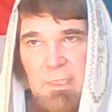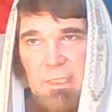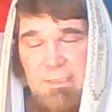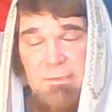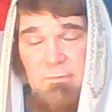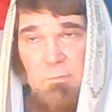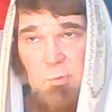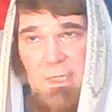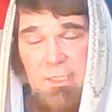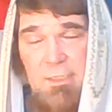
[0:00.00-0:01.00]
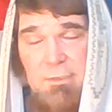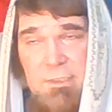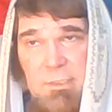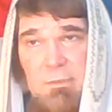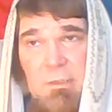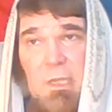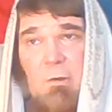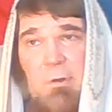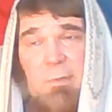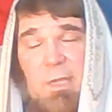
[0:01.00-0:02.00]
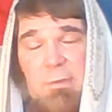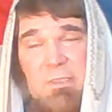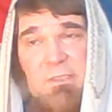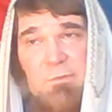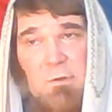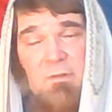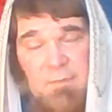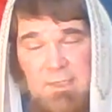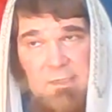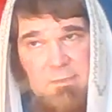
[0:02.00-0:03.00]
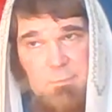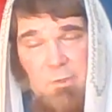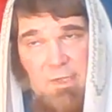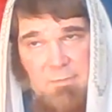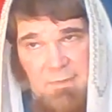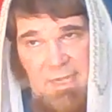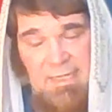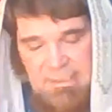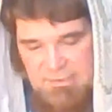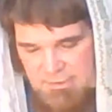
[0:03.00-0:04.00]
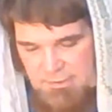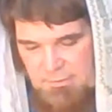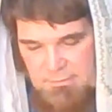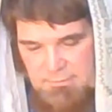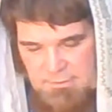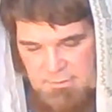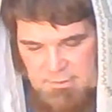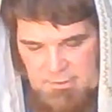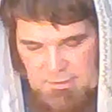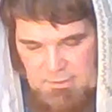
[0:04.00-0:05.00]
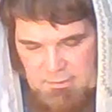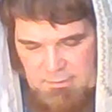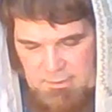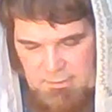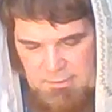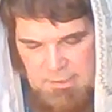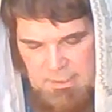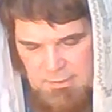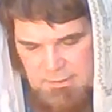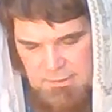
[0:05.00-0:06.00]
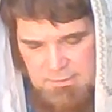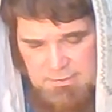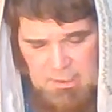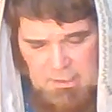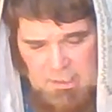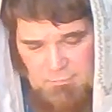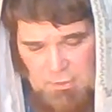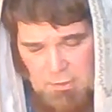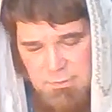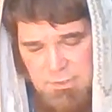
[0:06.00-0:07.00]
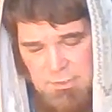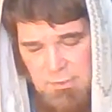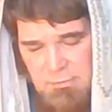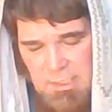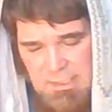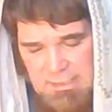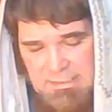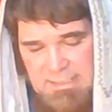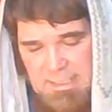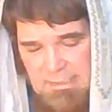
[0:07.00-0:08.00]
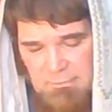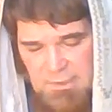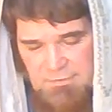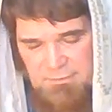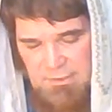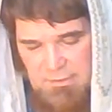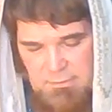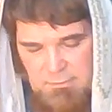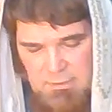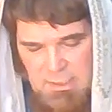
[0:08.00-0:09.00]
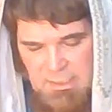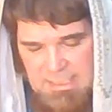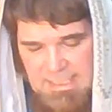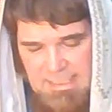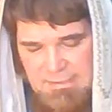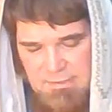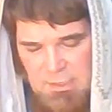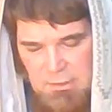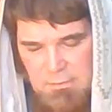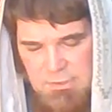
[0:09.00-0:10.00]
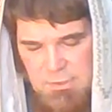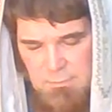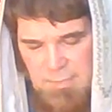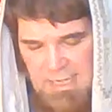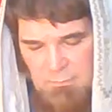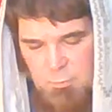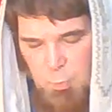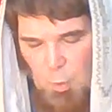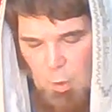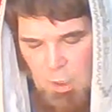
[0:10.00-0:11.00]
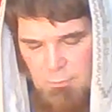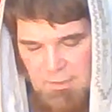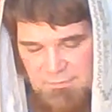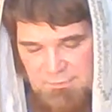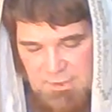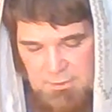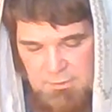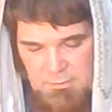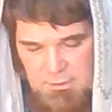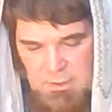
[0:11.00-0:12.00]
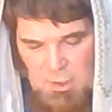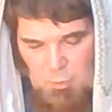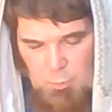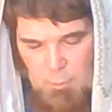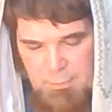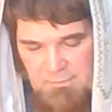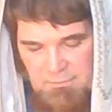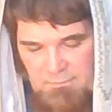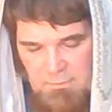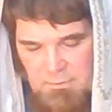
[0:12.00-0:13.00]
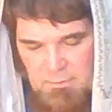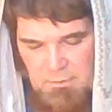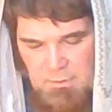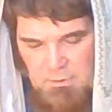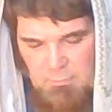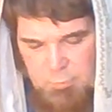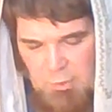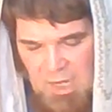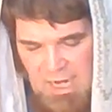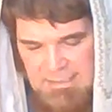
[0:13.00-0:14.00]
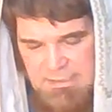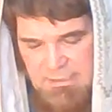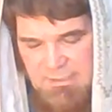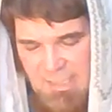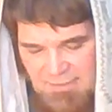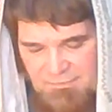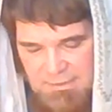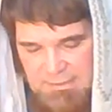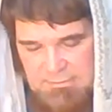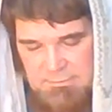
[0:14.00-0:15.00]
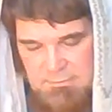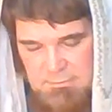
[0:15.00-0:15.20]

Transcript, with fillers: Because what you do, remember there's four fingers pointing back at you, you, you characters. And those who contend with you, yes, those who made war with you, will be brought to nothing,